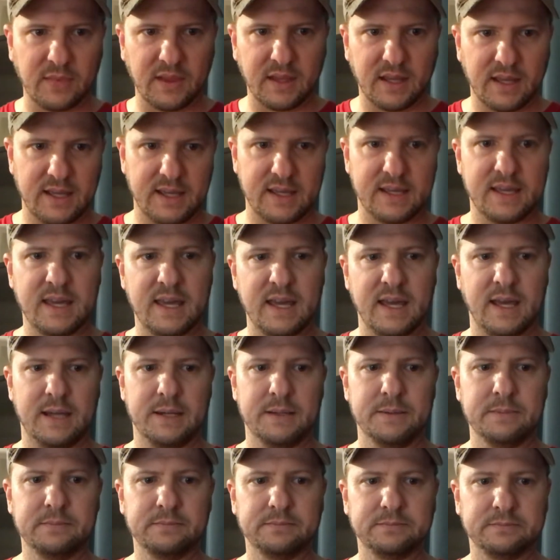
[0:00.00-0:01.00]

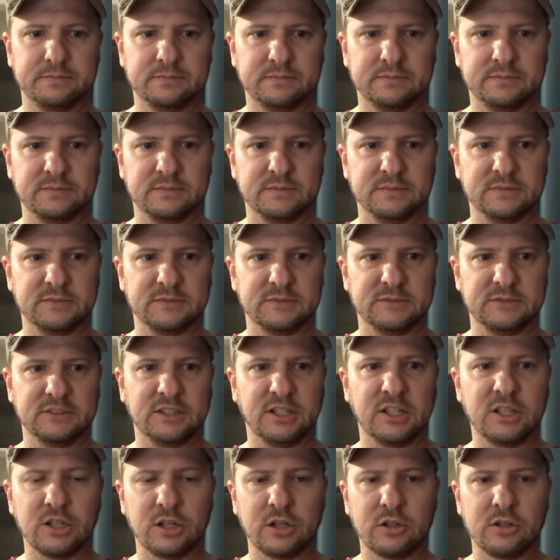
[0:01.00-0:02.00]
again, in
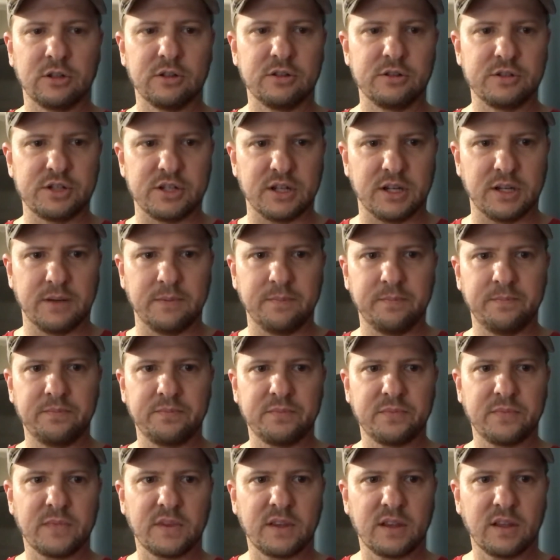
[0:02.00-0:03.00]
conclusion,
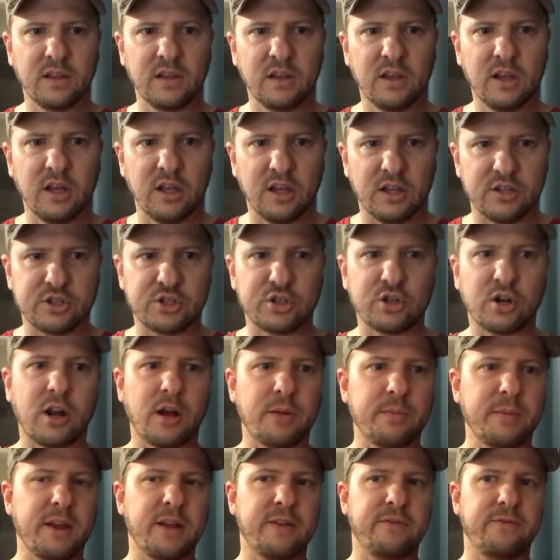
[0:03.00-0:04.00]
a
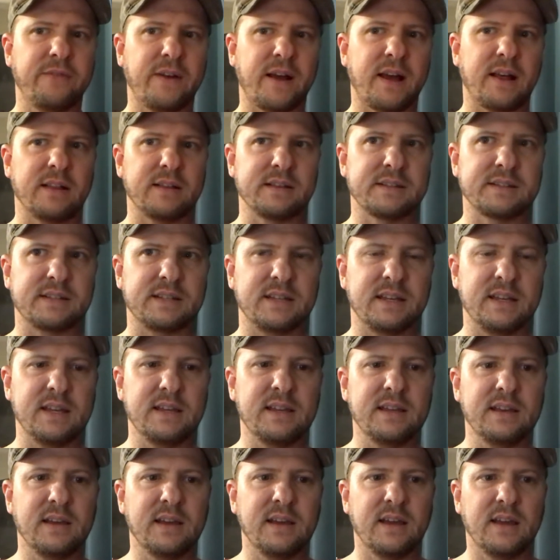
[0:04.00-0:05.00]
strawman fallacy
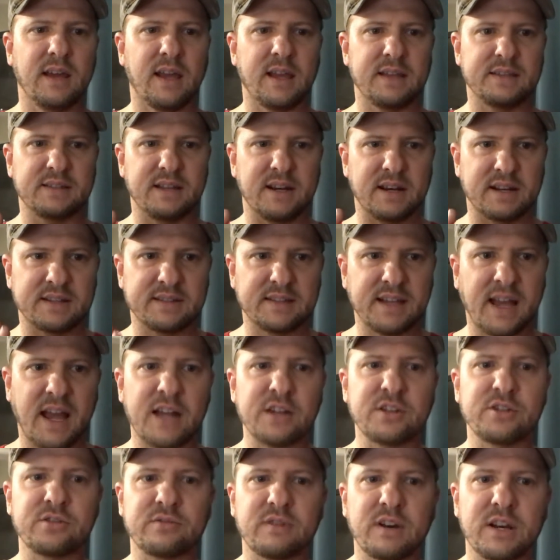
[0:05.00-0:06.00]
is an
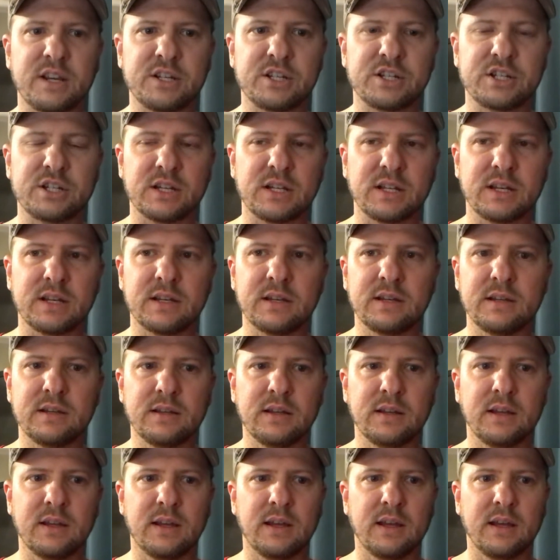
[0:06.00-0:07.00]
exaggeration,
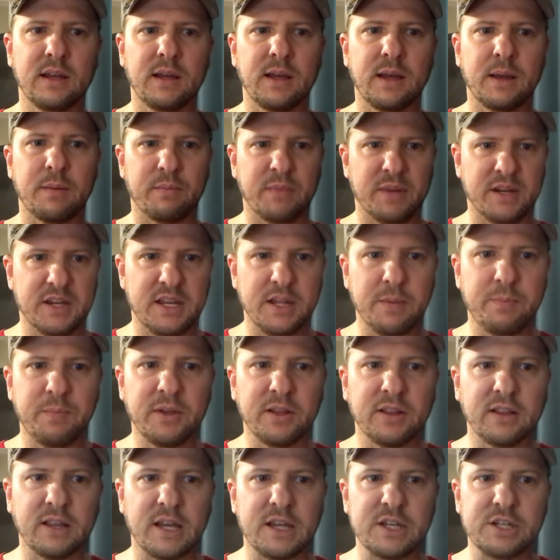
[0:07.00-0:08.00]

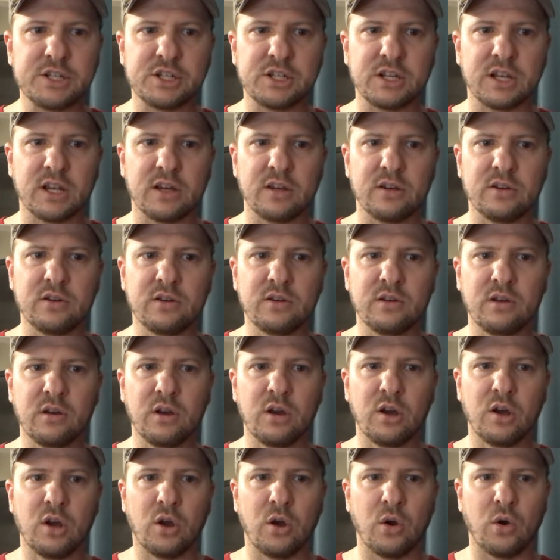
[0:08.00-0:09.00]
manipulation,
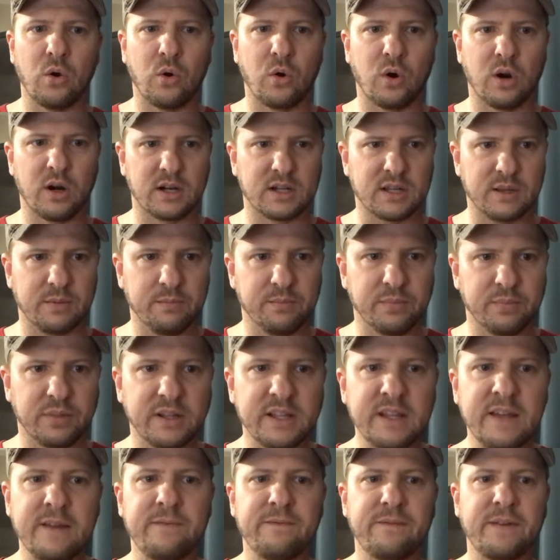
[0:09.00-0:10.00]
or a
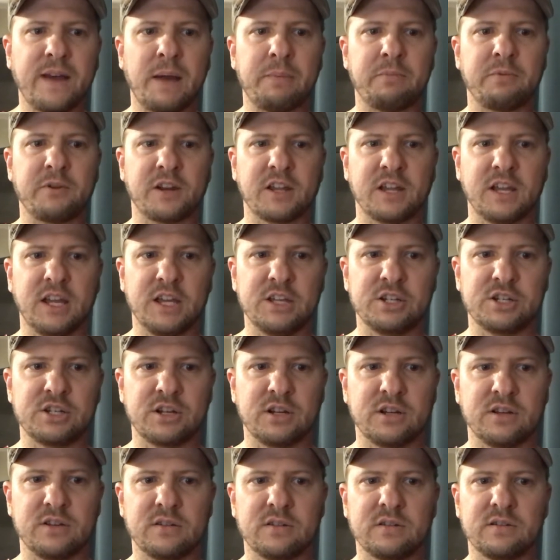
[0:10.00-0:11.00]
complete
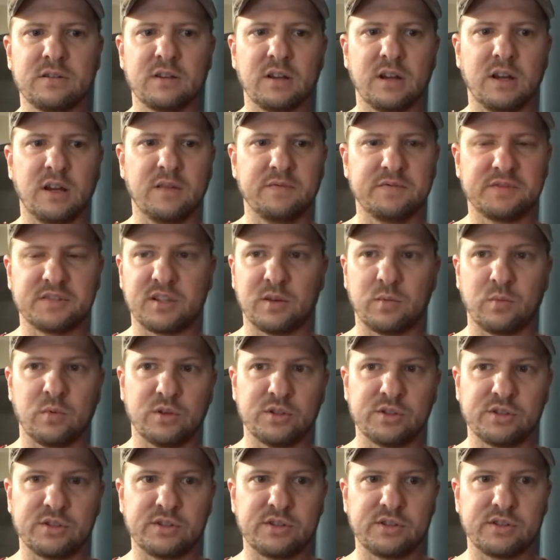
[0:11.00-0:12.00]
fabrication of
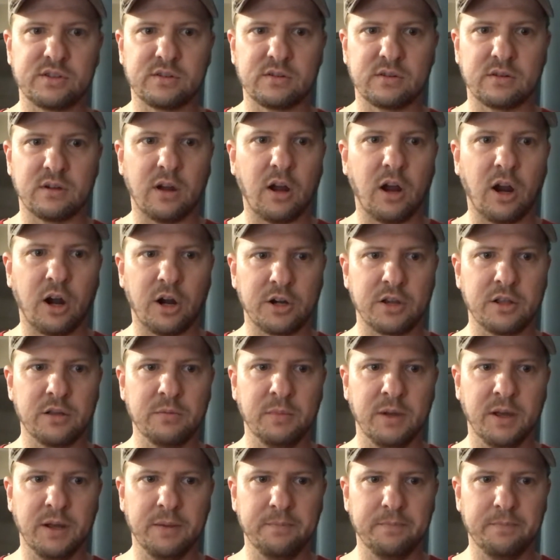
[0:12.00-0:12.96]
someone's argument.